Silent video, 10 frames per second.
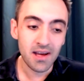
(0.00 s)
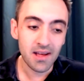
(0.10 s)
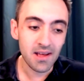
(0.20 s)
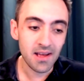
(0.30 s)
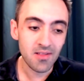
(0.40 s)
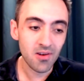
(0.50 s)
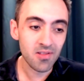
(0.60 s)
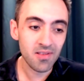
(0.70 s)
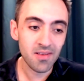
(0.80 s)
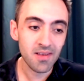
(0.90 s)
it's
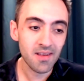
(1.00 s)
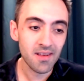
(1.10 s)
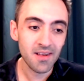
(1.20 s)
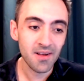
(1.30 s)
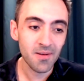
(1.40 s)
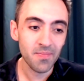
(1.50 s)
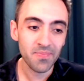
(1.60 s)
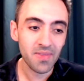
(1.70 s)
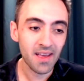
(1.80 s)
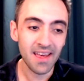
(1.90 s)
just
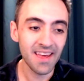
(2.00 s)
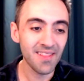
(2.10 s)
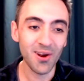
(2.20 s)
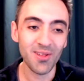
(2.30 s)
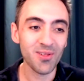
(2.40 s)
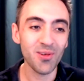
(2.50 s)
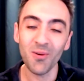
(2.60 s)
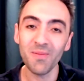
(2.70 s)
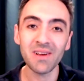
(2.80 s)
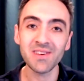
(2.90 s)
there's so
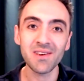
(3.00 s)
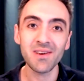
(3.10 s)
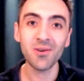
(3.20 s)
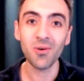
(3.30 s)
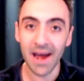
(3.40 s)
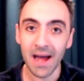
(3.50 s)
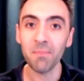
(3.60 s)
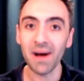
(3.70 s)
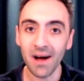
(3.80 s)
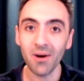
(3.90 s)
much crap
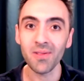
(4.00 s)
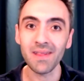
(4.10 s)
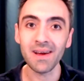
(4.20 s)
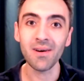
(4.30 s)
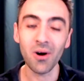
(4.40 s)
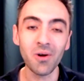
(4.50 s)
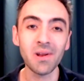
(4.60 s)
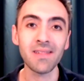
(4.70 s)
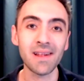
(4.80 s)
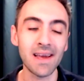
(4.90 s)
out there.
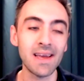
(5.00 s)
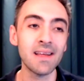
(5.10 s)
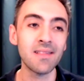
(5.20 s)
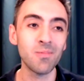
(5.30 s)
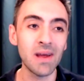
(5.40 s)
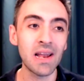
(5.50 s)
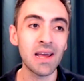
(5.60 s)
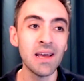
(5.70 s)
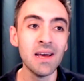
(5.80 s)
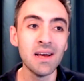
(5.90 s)
Honestly, it's really
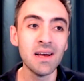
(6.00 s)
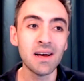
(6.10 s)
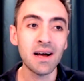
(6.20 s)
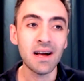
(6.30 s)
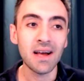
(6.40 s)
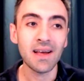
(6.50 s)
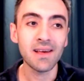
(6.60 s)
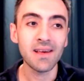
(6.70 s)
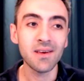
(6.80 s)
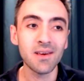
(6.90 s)
uh,
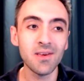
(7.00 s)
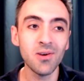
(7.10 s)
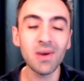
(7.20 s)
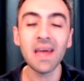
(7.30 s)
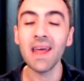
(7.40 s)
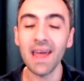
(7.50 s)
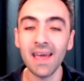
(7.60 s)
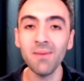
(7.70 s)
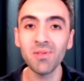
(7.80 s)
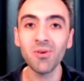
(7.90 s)
you can
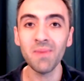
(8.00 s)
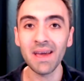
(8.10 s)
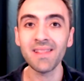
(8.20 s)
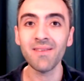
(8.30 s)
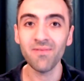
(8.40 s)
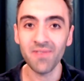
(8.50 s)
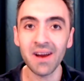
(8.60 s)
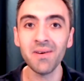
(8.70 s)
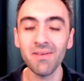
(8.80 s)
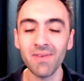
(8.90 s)
aim to make the
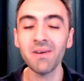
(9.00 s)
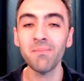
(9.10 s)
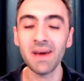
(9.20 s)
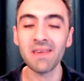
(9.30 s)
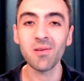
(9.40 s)
very, very best